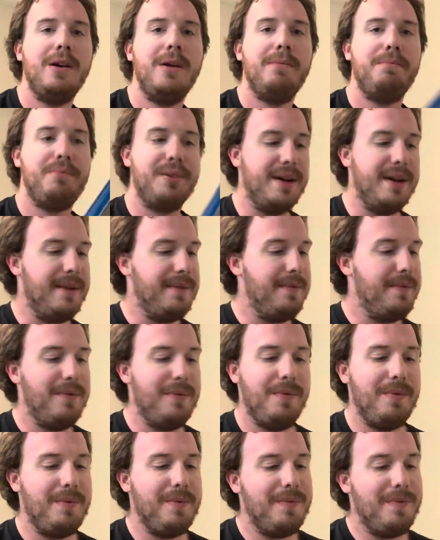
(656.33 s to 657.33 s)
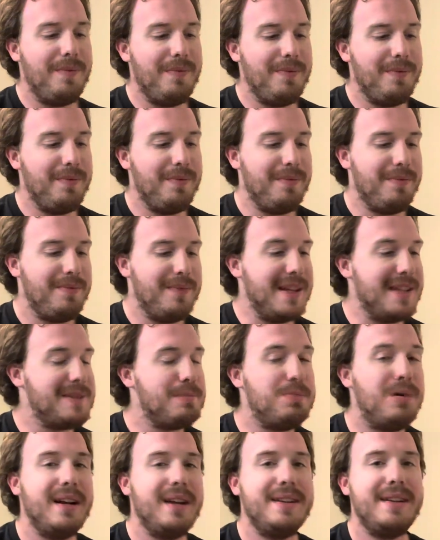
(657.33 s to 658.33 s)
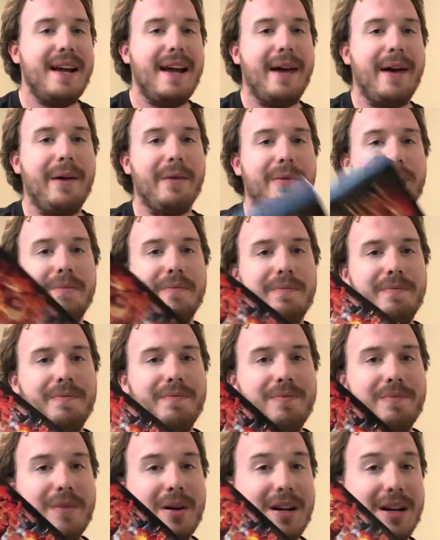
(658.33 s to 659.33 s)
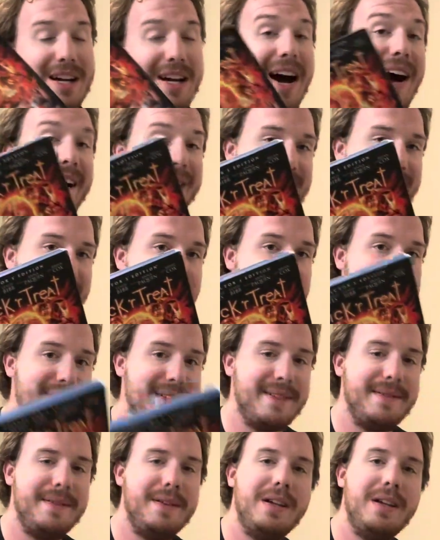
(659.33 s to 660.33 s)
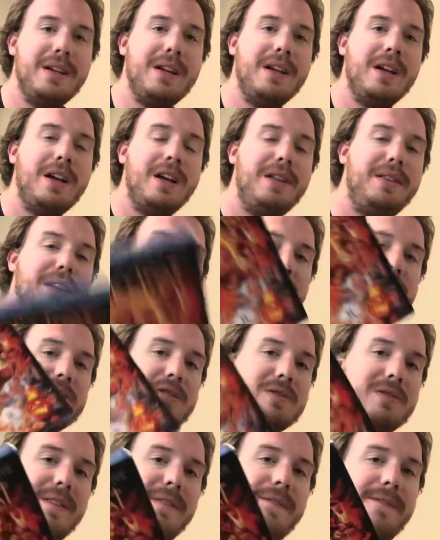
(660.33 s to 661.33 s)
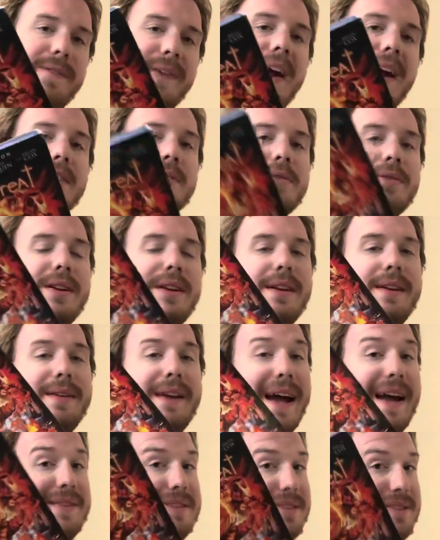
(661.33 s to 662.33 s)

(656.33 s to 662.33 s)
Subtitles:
But let's break down content. Now, the Scream Factory at the